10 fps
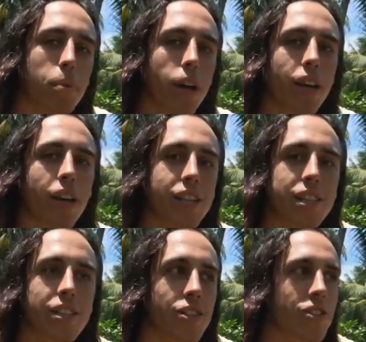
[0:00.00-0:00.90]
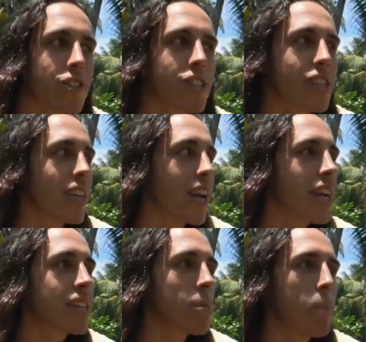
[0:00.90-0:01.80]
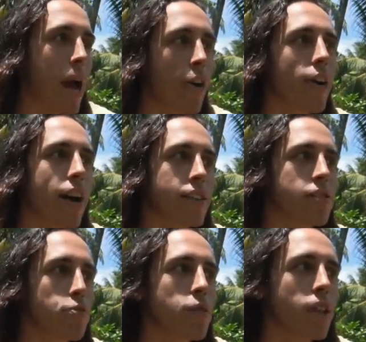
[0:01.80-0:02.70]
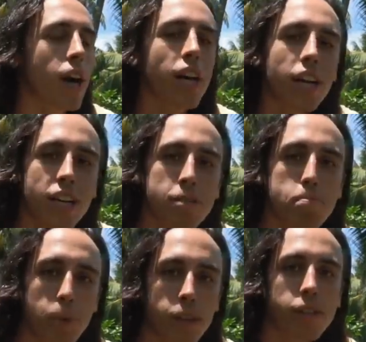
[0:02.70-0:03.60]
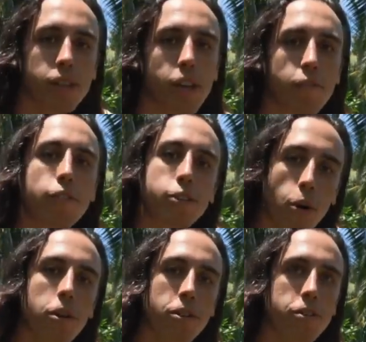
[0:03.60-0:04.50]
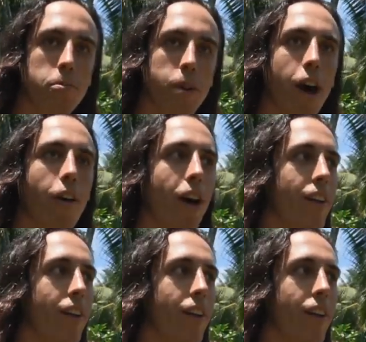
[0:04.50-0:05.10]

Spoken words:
but it's just, it's a paradise. Sri Lanka is built for tourism now,